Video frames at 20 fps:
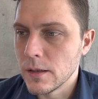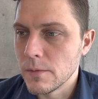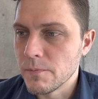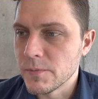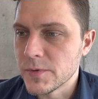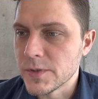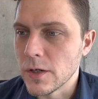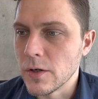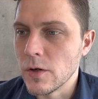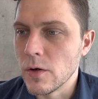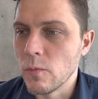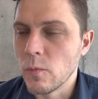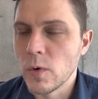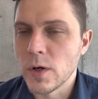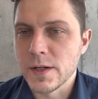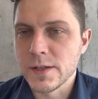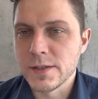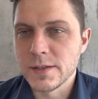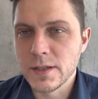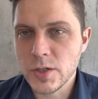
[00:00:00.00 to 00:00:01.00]
So,
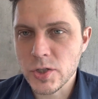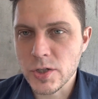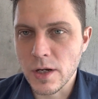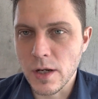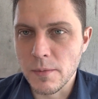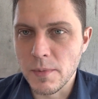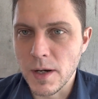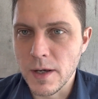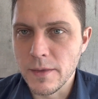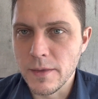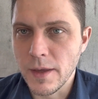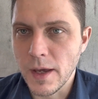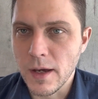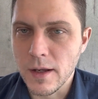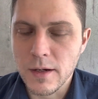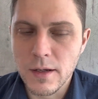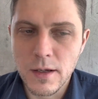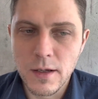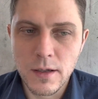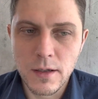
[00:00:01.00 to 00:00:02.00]
what is interesting about
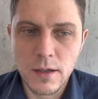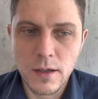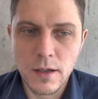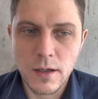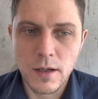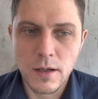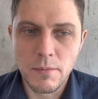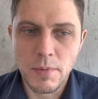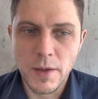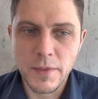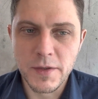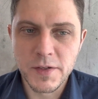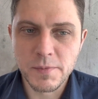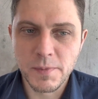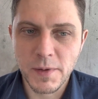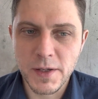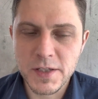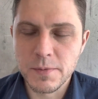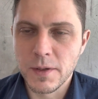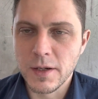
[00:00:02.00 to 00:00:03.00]
that, about
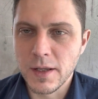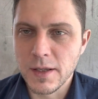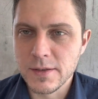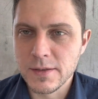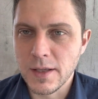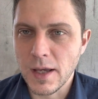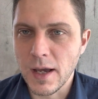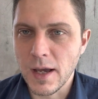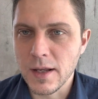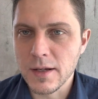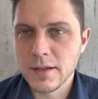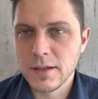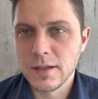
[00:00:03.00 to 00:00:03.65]
displacement, is that